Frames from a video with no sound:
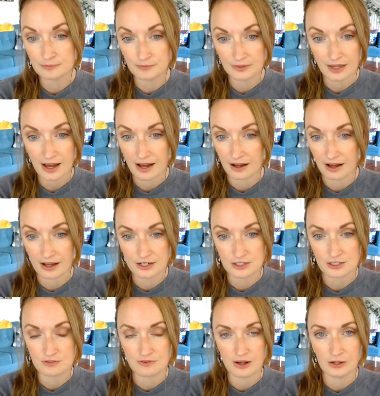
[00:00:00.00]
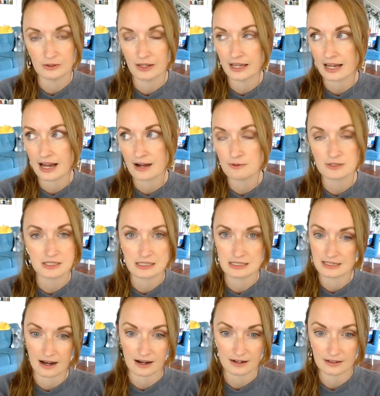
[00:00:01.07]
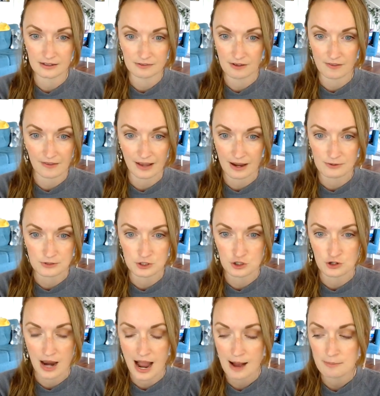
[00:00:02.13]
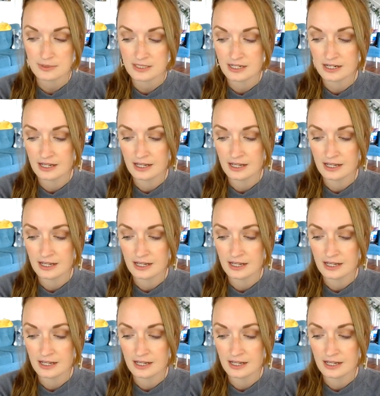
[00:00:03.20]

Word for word: Yeah, I just felt like I was stuck, felt like I was trapped